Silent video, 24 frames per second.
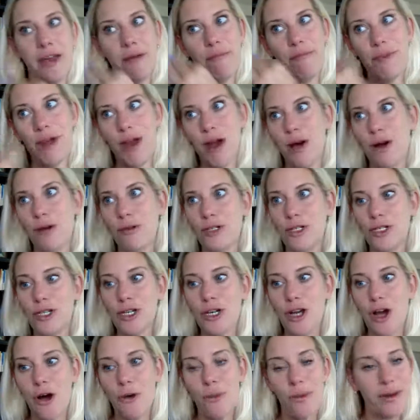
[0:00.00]
them know
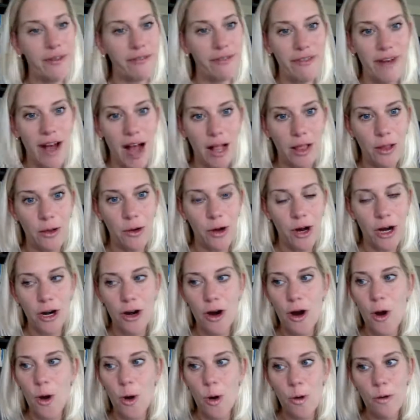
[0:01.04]
to go and follow
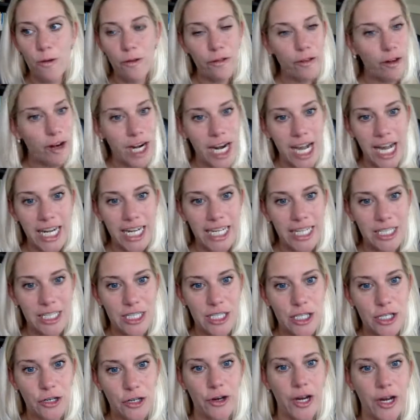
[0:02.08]
her over on
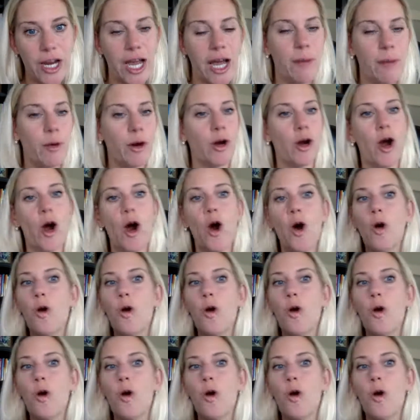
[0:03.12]
Instagram or